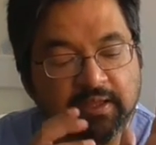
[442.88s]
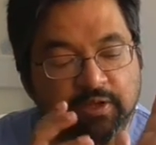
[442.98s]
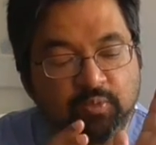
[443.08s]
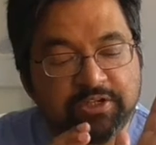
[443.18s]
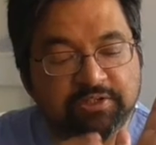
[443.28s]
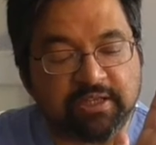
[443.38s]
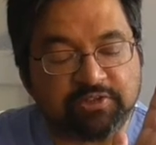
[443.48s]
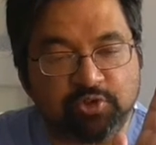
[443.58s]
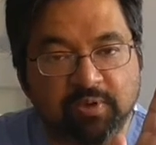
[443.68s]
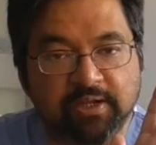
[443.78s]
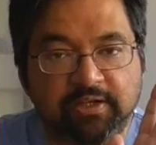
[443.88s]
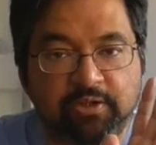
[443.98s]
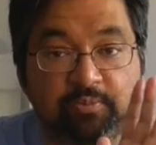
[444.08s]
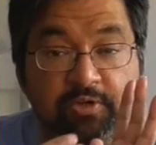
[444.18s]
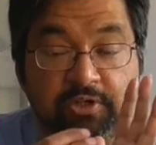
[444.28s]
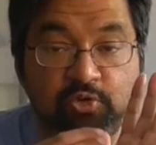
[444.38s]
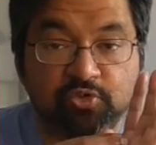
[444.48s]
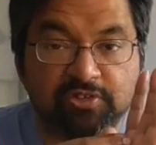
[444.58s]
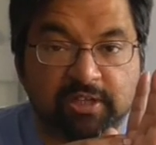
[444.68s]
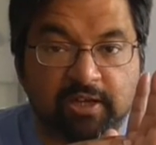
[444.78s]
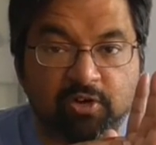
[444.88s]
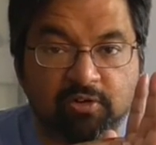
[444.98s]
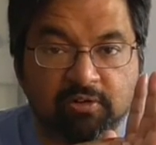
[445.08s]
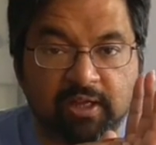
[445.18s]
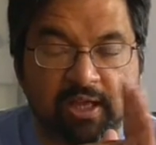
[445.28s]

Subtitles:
in which case you might need to put new skin on.